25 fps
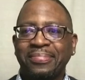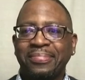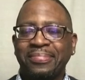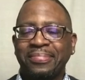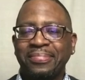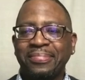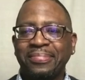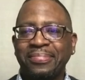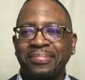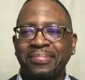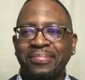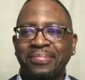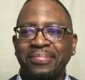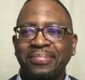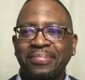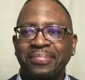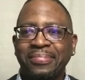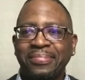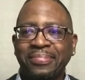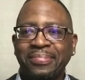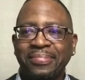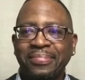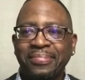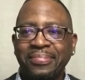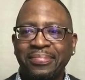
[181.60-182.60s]

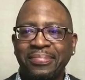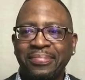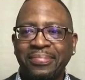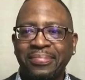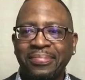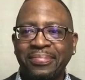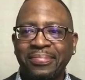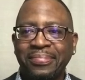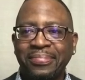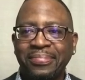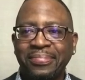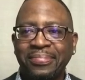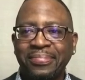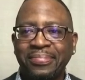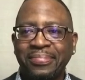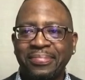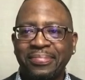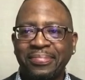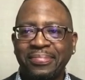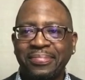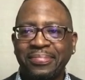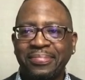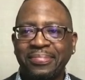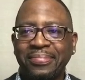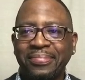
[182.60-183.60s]

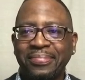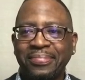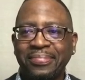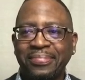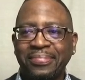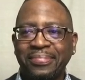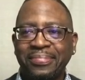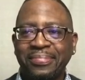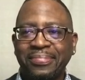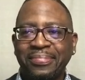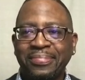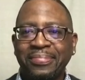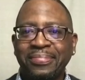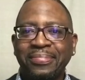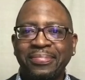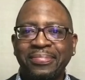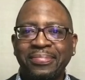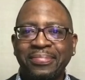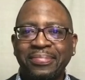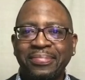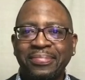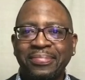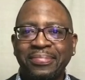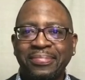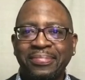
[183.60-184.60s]

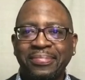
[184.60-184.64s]
(silent)